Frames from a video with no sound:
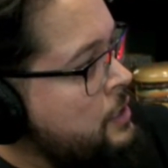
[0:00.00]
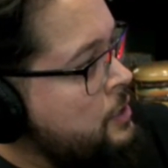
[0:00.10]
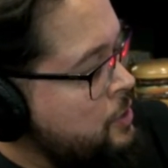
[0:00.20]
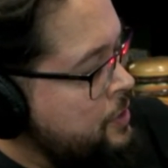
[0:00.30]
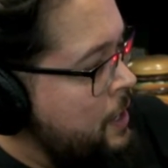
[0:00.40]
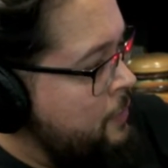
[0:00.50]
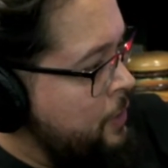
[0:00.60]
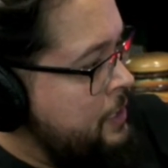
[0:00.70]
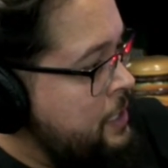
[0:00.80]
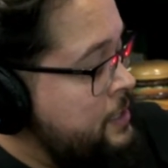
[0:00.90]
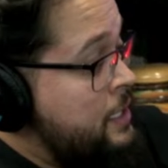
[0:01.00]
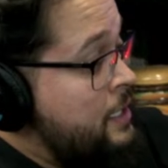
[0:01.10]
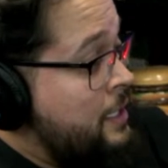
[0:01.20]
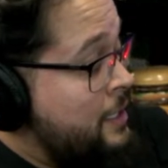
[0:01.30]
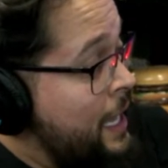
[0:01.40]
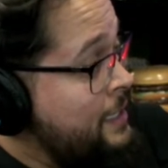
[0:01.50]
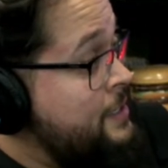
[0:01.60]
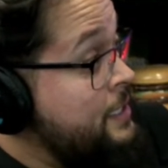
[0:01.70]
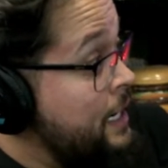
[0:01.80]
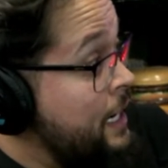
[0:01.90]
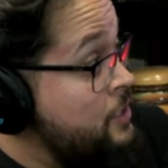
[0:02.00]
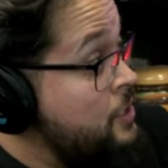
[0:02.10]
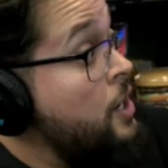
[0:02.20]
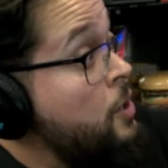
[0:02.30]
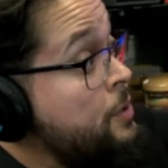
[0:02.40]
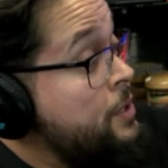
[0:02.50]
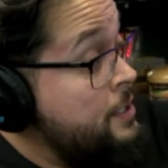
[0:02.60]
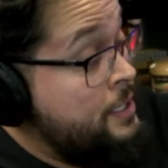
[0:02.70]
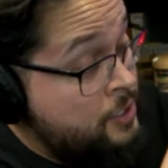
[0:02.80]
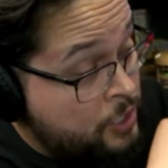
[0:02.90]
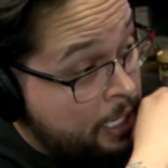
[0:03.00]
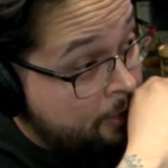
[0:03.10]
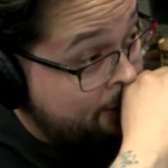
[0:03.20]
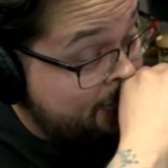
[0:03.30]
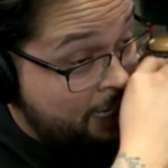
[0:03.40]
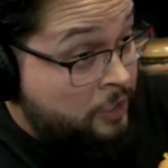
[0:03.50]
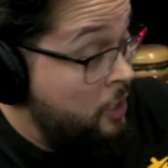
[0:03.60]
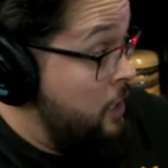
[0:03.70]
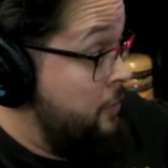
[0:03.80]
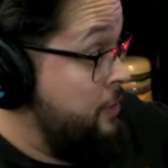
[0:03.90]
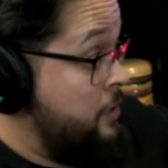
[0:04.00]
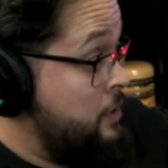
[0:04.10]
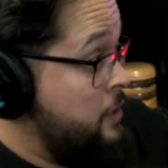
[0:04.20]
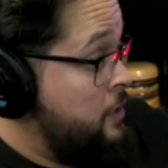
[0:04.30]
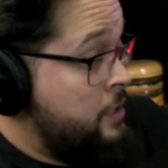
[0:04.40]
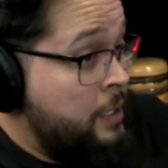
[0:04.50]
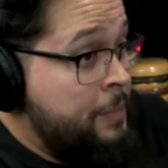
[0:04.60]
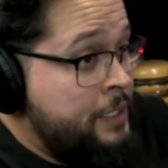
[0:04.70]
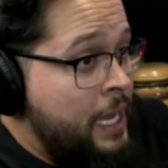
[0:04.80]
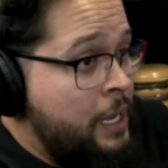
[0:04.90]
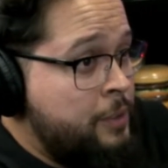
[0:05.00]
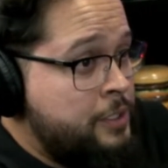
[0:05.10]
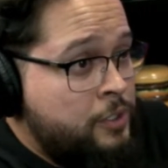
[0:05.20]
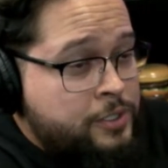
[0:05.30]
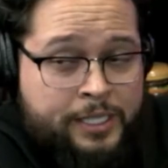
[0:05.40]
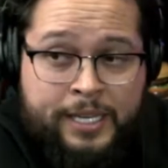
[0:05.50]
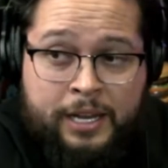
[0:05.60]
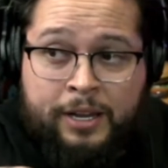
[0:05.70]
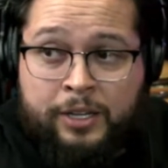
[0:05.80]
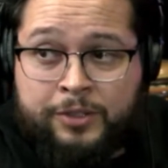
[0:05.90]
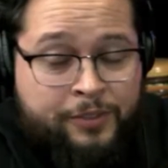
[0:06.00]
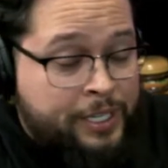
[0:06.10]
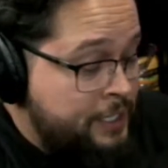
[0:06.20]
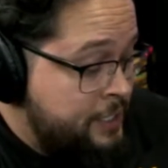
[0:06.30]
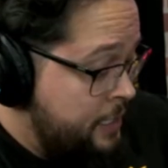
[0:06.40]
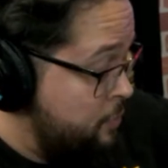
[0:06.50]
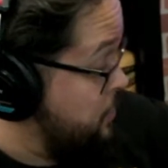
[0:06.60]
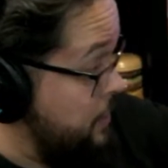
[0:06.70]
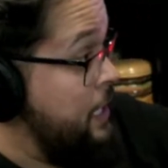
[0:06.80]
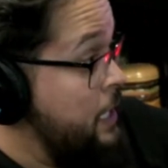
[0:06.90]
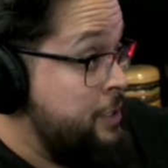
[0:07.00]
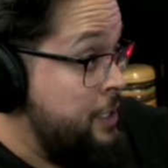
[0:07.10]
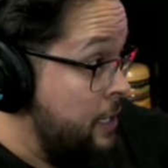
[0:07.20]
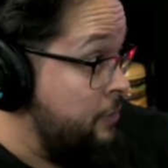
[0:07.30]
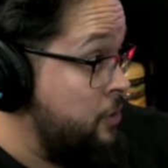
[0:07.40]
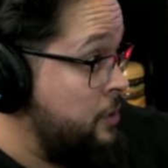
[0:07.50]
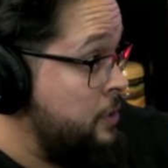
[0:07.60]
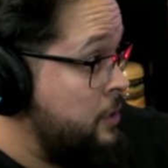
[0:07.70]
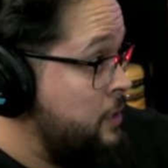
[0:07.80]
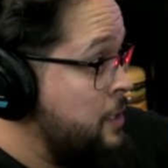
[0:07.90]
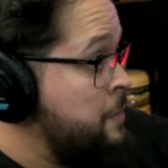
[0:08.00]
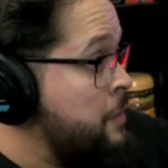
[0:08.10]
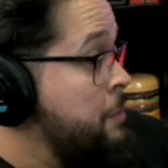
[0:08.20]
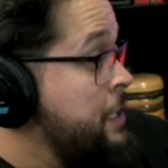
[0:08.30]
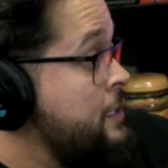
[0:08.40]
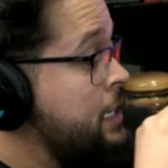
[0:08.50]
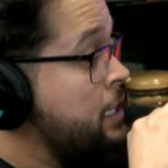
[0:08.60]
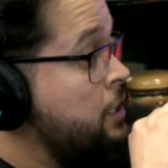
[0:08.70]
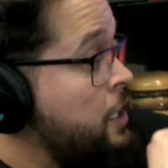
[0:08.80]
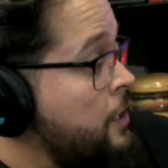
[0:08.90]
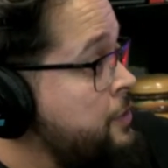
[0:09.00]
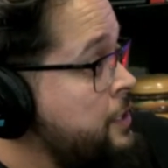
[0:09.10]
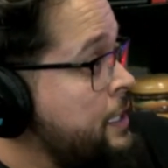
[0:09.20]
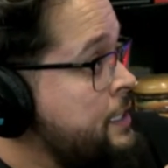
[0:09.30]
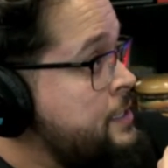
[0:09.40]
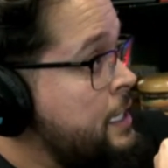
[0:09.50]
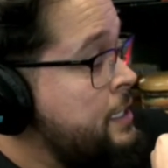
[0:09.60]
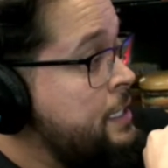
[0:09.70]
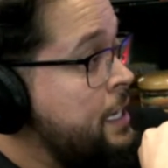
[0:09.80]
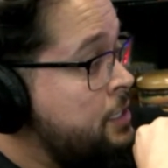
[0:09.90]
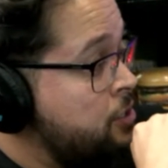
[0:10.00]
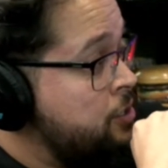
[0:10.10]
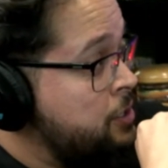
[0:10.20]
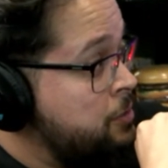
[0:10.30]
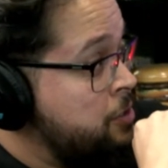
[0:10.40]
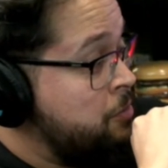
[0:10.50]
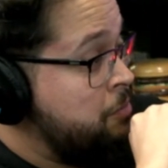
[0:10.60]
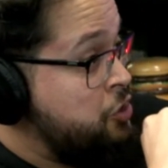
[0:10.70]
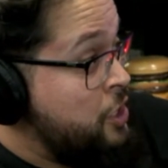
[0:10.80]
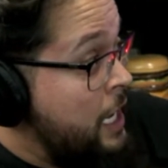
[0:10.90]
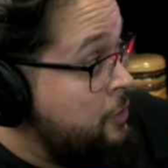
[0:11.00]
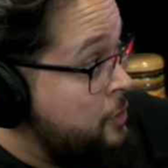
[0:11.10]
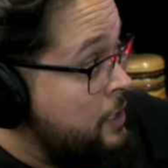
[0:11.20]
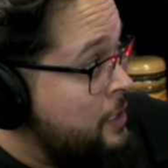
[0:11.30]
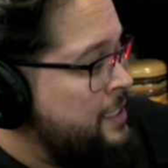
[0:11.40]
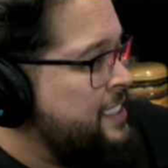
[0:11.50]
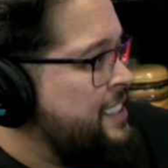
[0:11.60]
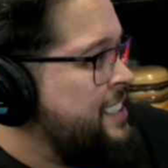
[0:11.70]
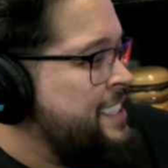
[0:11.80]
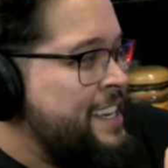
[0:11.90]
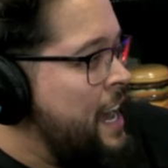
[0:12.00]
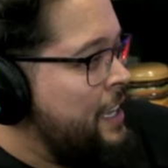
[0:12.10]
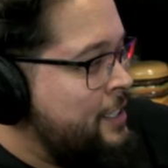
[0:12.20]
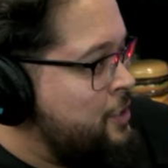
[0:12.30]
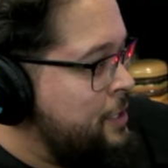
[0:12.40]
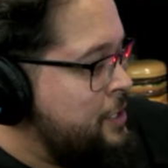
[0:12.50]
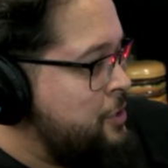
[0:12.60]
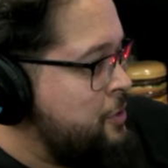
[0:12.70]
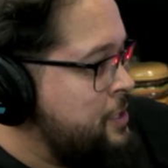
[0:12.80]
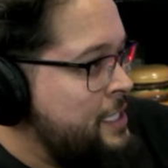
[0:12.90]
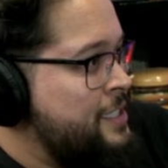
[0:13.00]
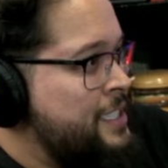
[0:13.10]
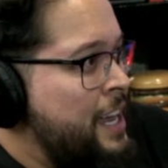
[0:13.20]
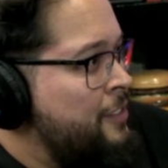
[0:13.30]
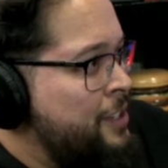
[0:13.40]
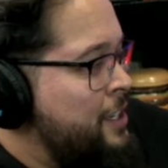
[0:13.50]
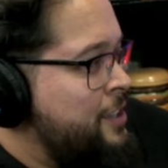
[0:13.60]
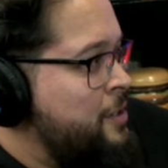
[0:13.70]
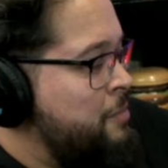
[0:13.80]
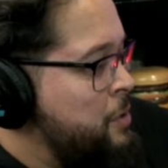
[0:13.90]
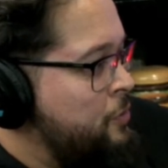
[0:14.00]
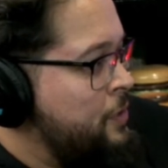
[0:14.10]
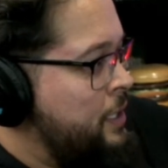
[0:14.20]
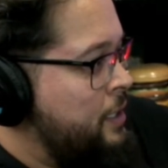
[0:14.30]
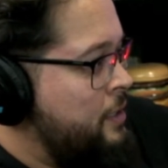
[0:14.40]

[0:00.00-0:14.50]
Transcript: to that franchise. Last thing that I saw within this genre that I loved, that me and Ty went to go see, and now I own the VHS, was Late Night with the Devil, because I loved it's like the exorcism genre, not in the traditional sense, because every other movie